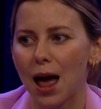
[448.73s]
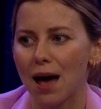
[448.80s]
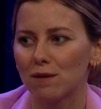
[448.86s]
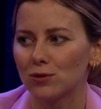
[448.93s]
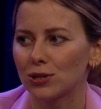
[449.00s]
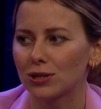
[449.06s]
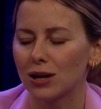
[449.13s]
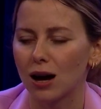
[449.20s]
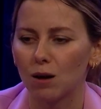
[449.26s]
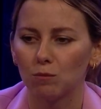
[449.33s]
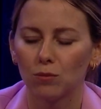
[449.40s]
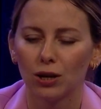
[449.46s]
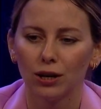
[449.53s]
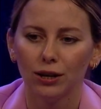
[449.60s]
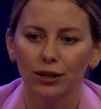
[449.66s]
have
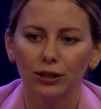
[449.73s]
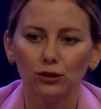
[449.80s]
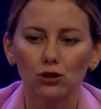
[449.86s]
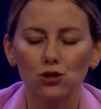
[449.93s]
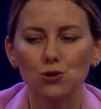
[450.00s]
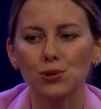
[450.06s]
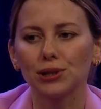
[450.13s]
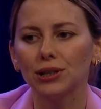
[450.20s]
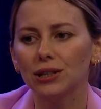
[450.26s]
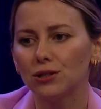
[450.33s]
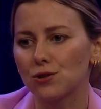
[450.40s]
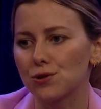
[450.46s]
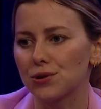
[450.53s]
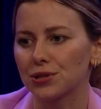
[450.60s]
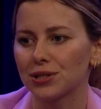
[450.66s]
some industry
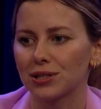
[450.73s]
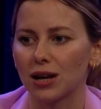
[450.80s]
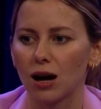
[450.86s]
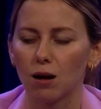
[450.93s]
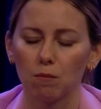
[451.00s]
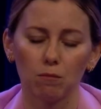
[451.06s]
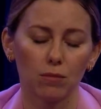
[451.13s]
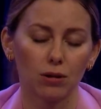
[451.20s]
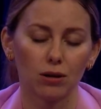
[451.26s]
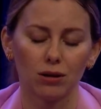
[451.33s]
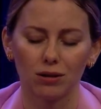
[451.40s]
leaders, some